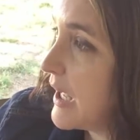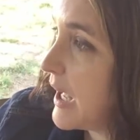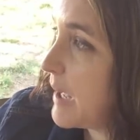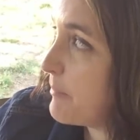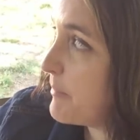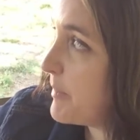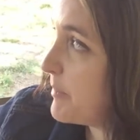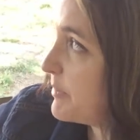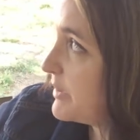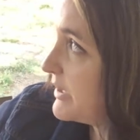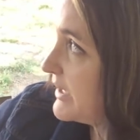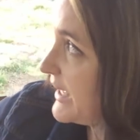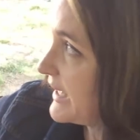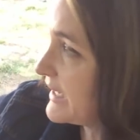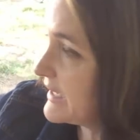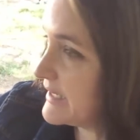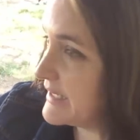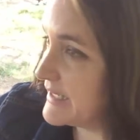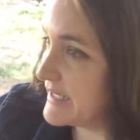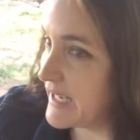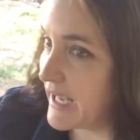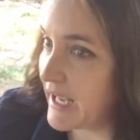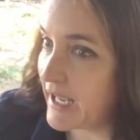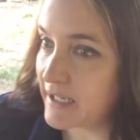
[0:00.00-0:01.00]
Maybe get a
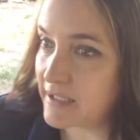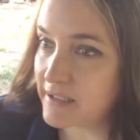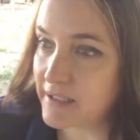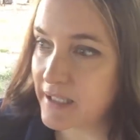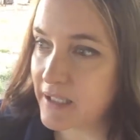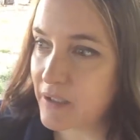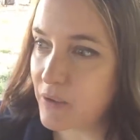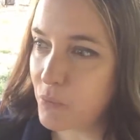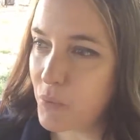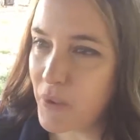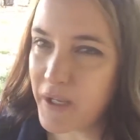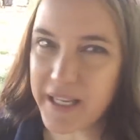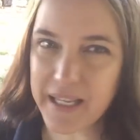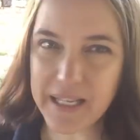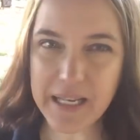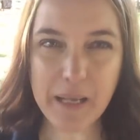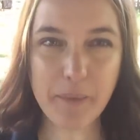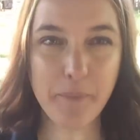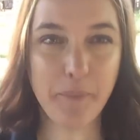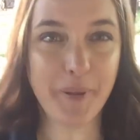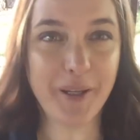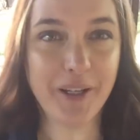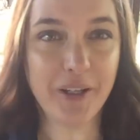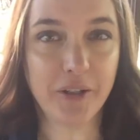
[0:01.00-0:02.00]
deck. Like, what can
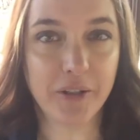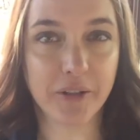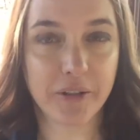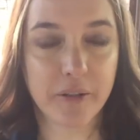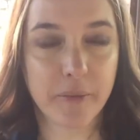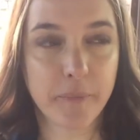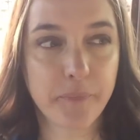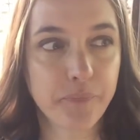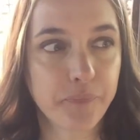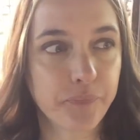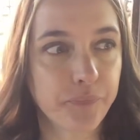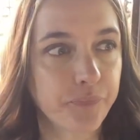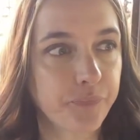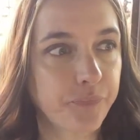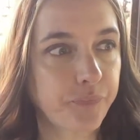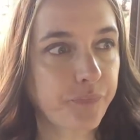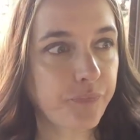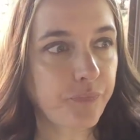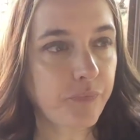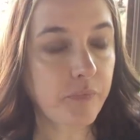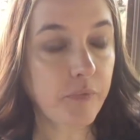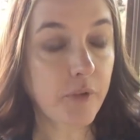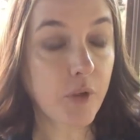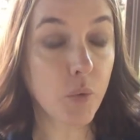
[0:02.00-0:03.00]
I build?
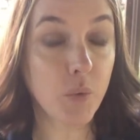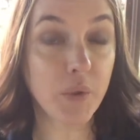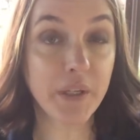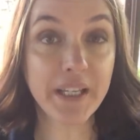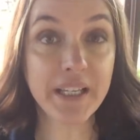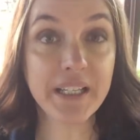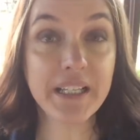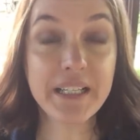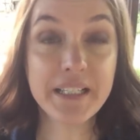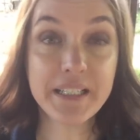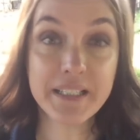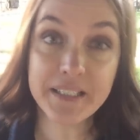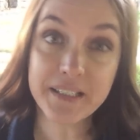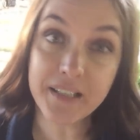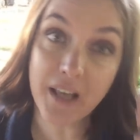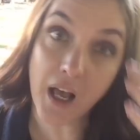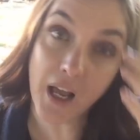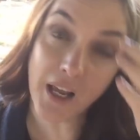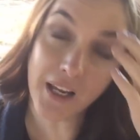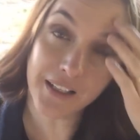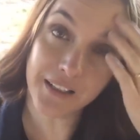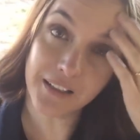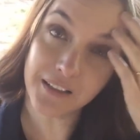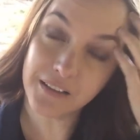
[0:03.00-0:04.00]
What can I
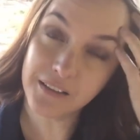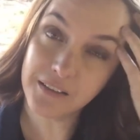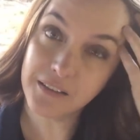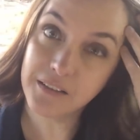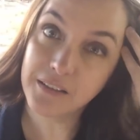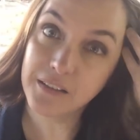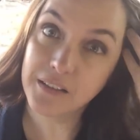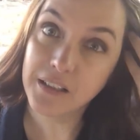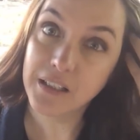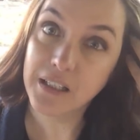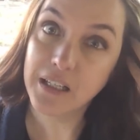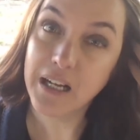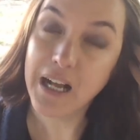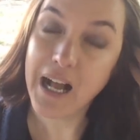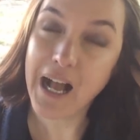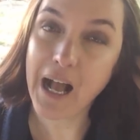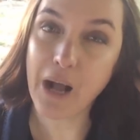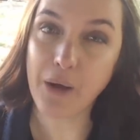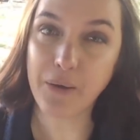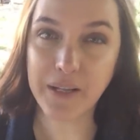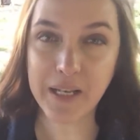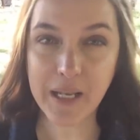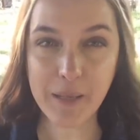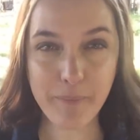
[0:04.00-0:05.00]
design?
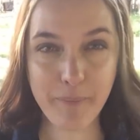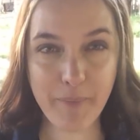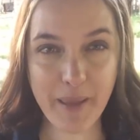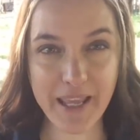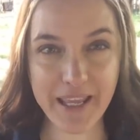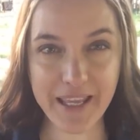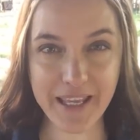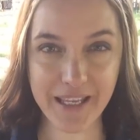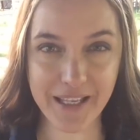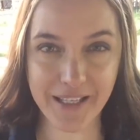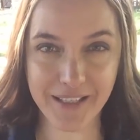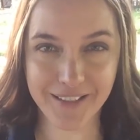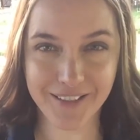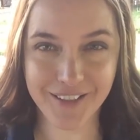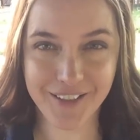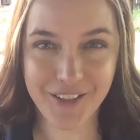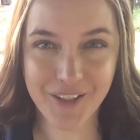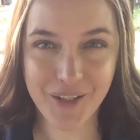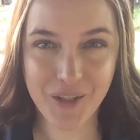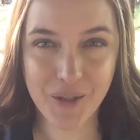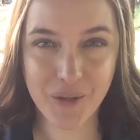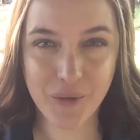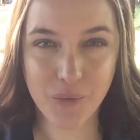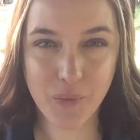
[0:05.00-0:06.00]
How can I make it
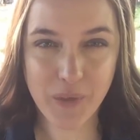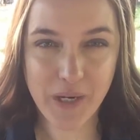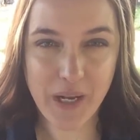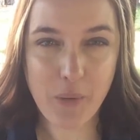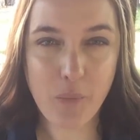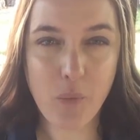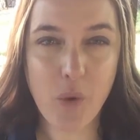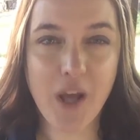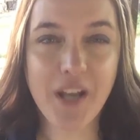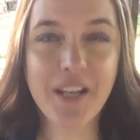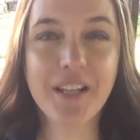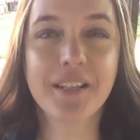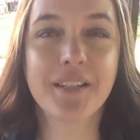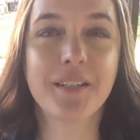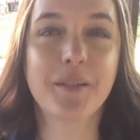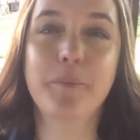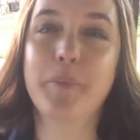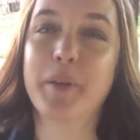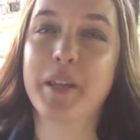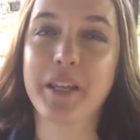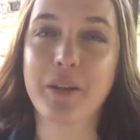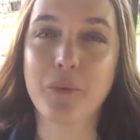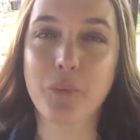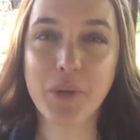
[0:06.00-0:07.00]
what I want it to
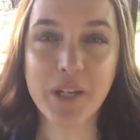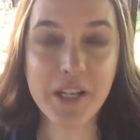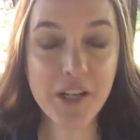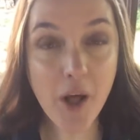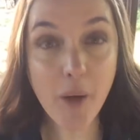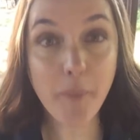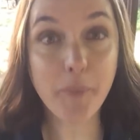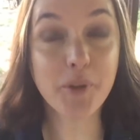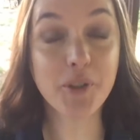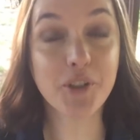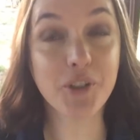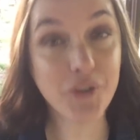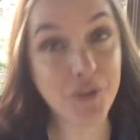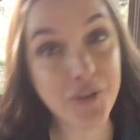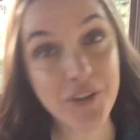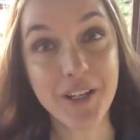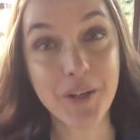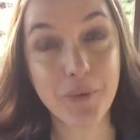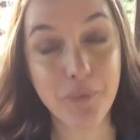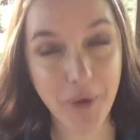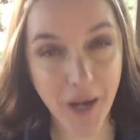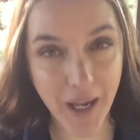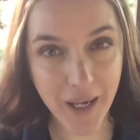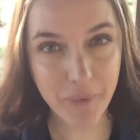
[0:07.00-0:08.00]
be? What an
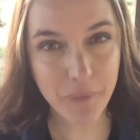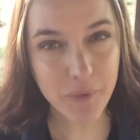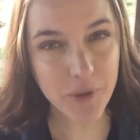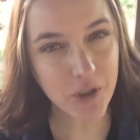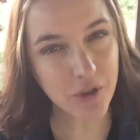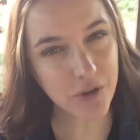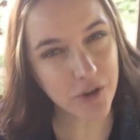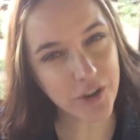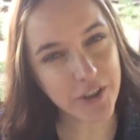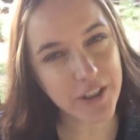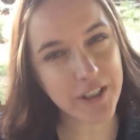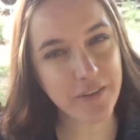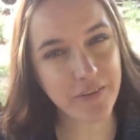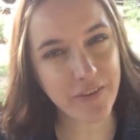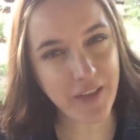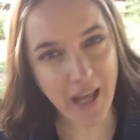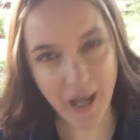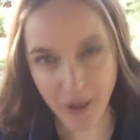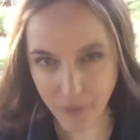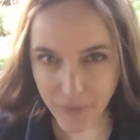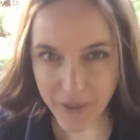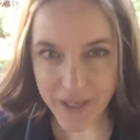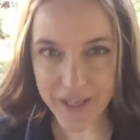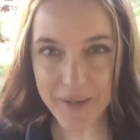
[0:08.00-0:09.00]
opportunity, right? When you look at it
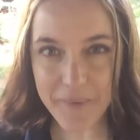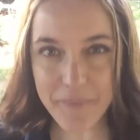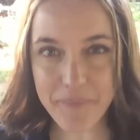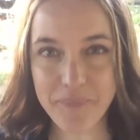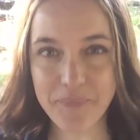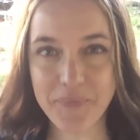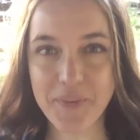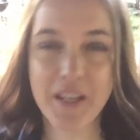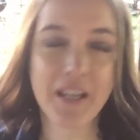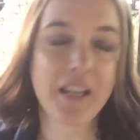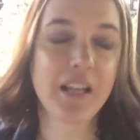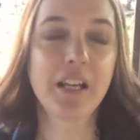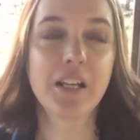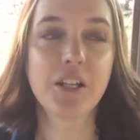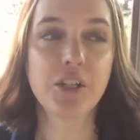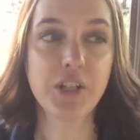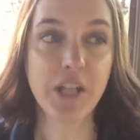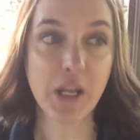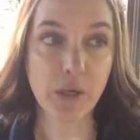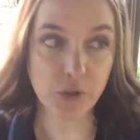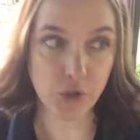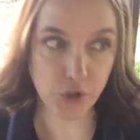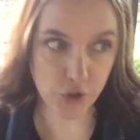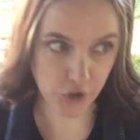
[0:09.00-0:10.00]
that way
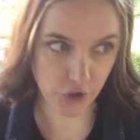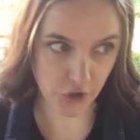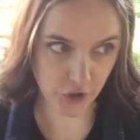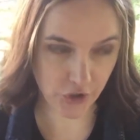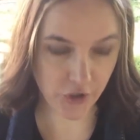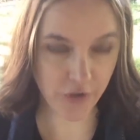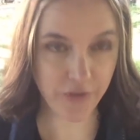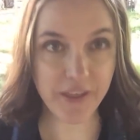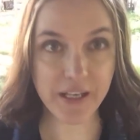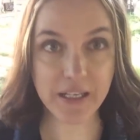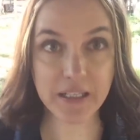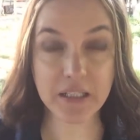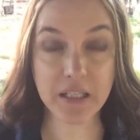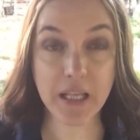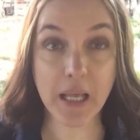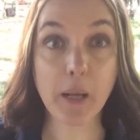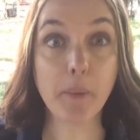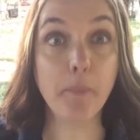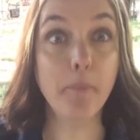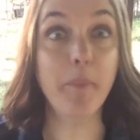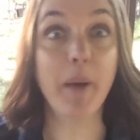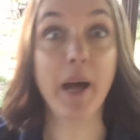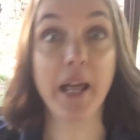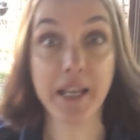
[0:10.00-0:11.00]
now, sure, things
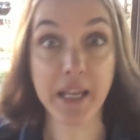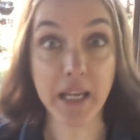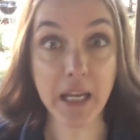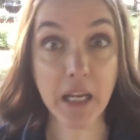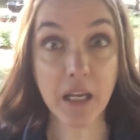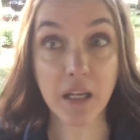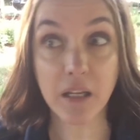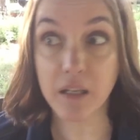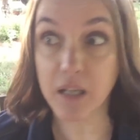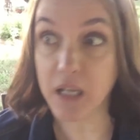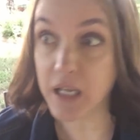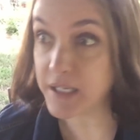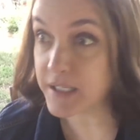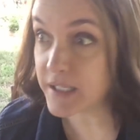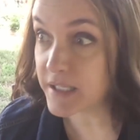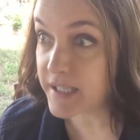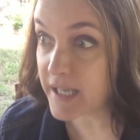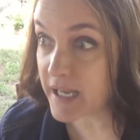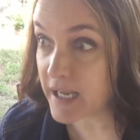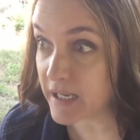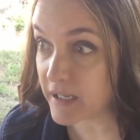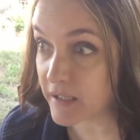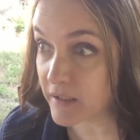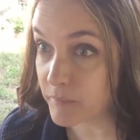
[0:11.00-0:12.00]
like money need to
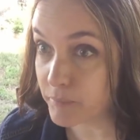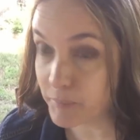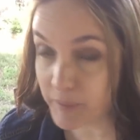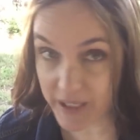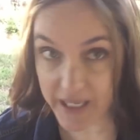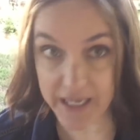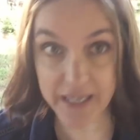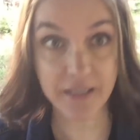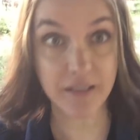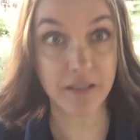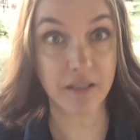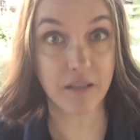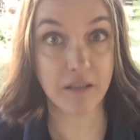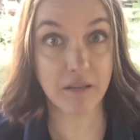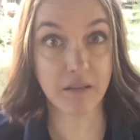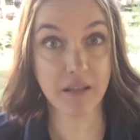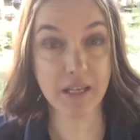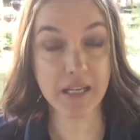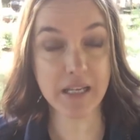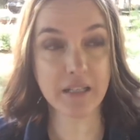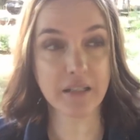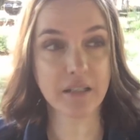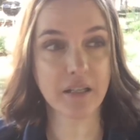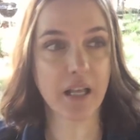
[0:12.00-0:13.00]
take place and
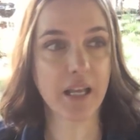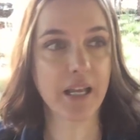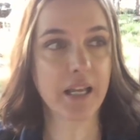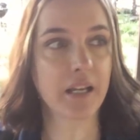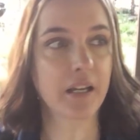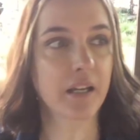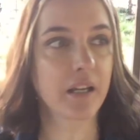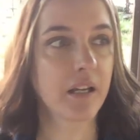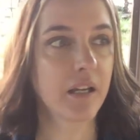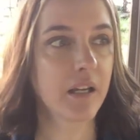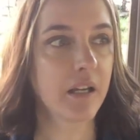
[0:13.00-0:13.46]
things like